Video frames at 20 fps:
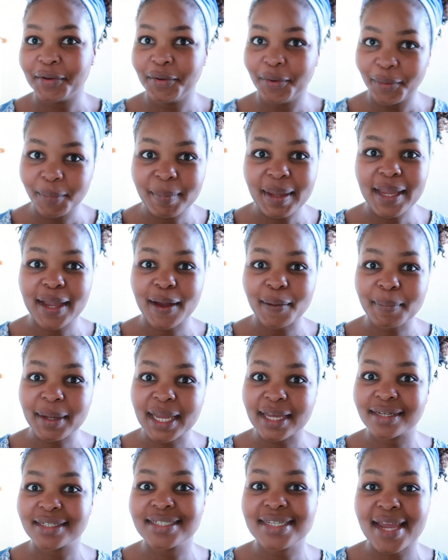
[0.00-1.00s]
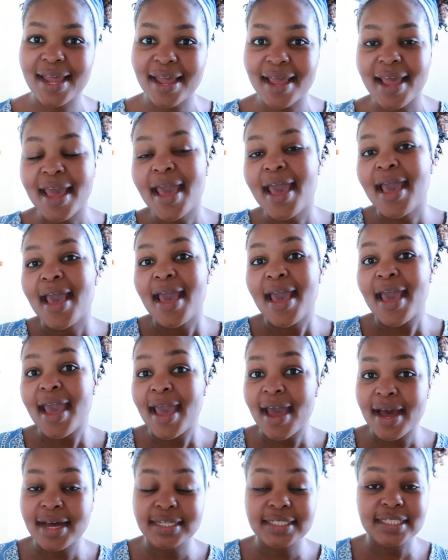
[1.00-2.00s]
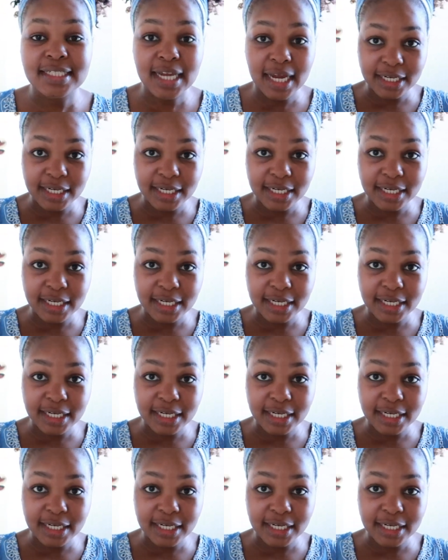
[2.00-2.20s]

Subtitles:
no makeup kind of day. And